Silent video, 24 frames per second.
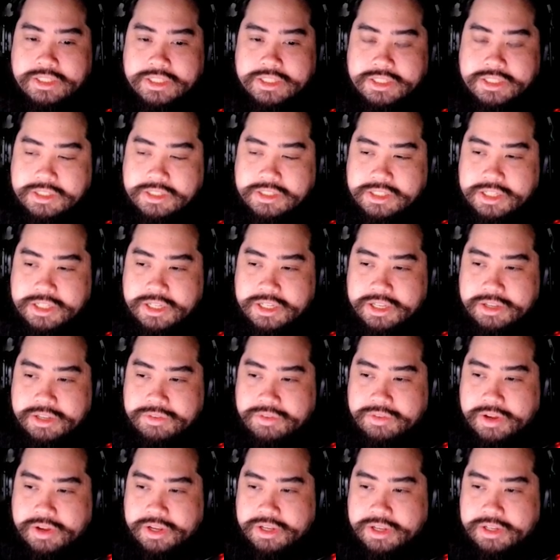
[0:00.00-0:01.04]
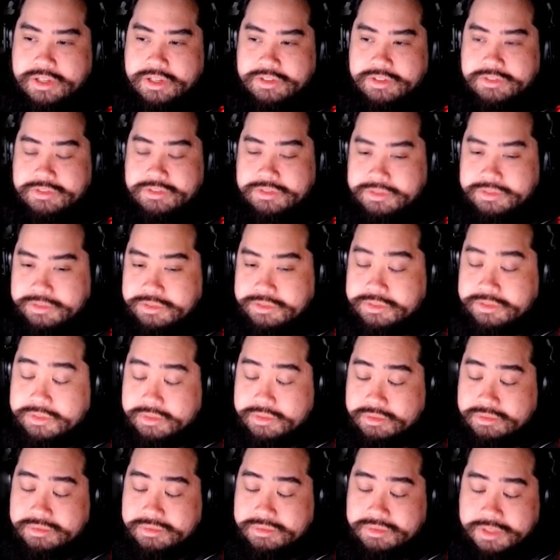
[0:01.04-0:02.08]
to see if
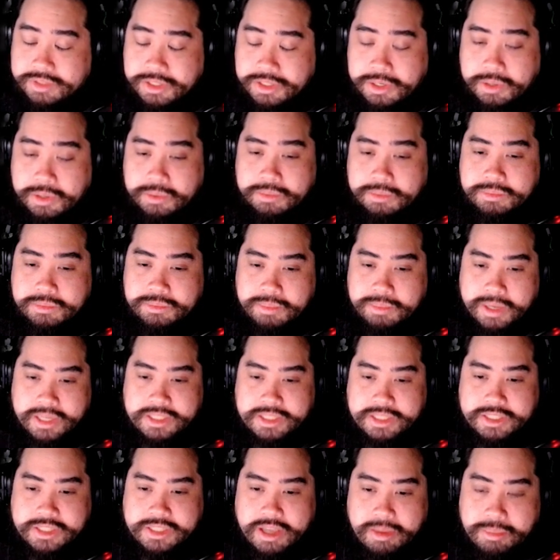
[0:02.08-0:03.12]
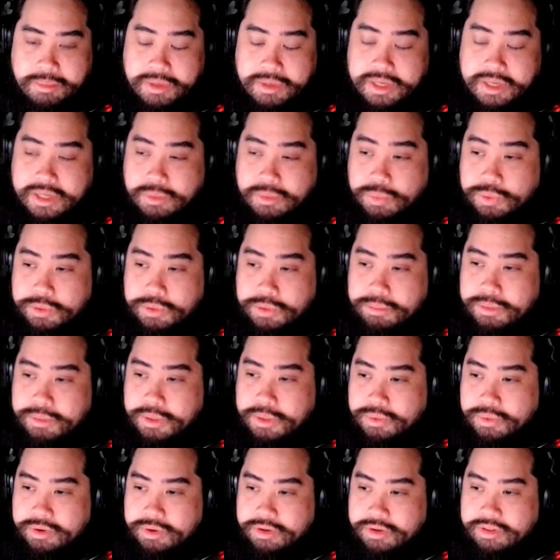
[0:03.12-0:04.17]
you know, my excitement would be
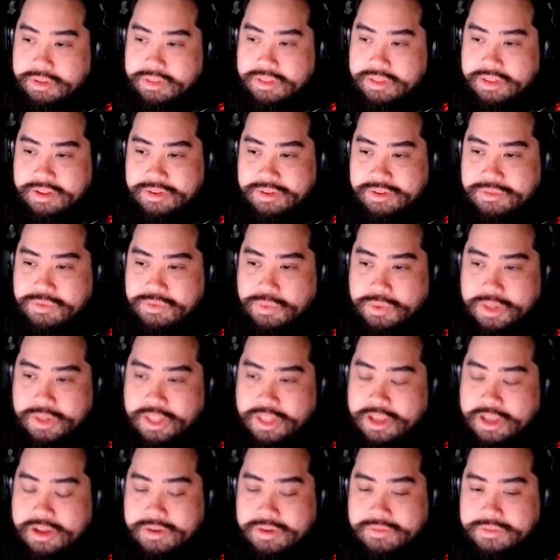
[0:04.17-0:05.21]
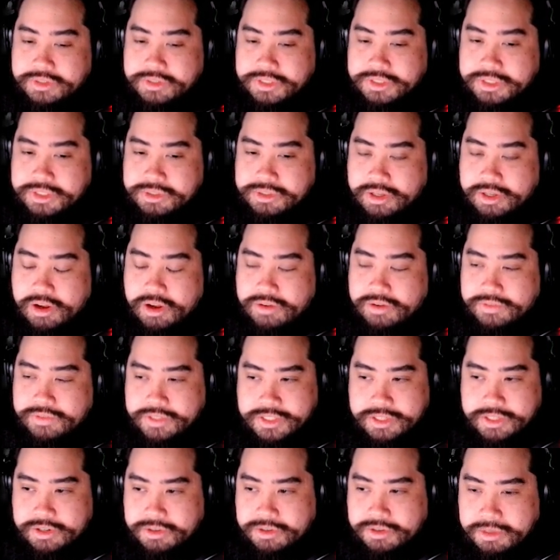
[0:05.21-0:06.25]
worth it for the anniversary.
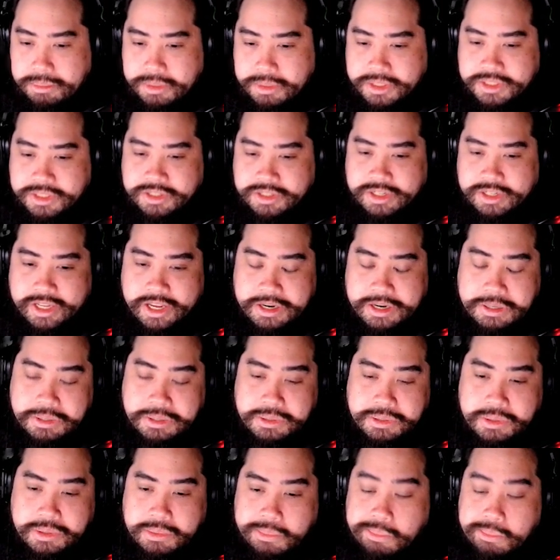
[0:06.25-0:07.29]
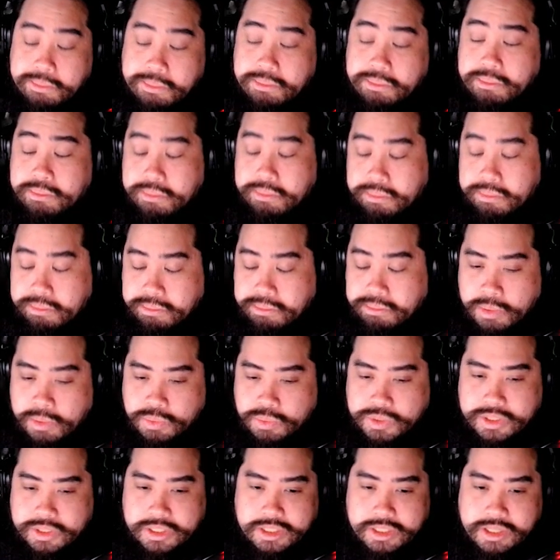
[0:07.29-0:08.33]
Obviously, it all depends on the character
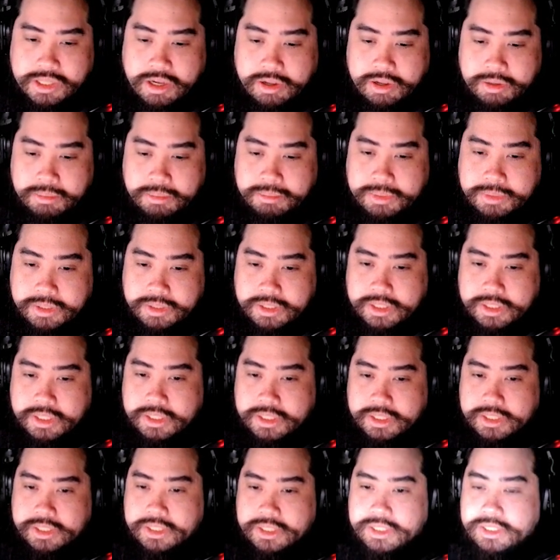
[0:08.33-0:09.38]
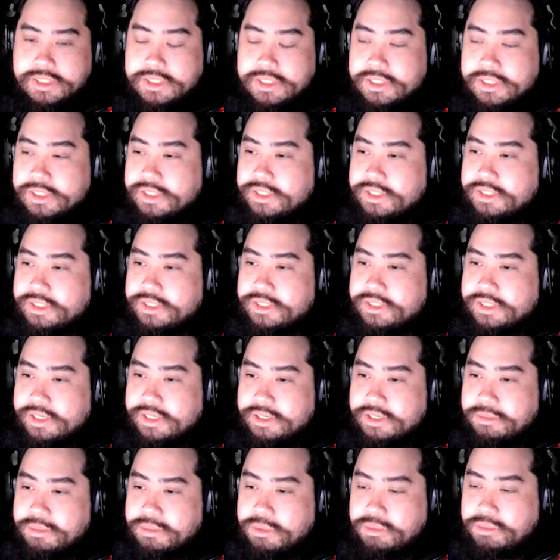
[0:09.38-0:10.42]
most of the time.
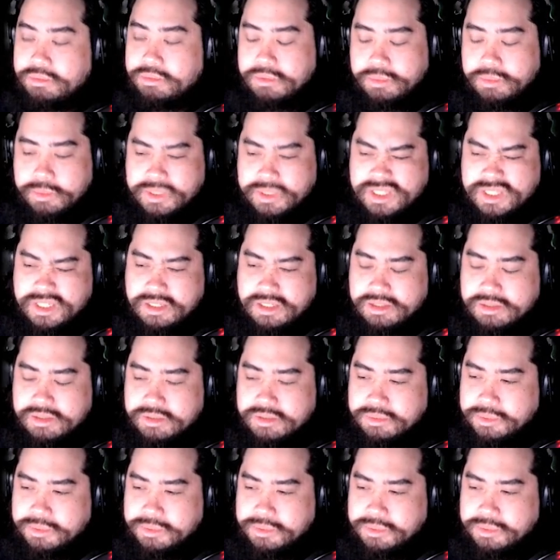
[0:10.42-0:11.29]
But we'll see. We'll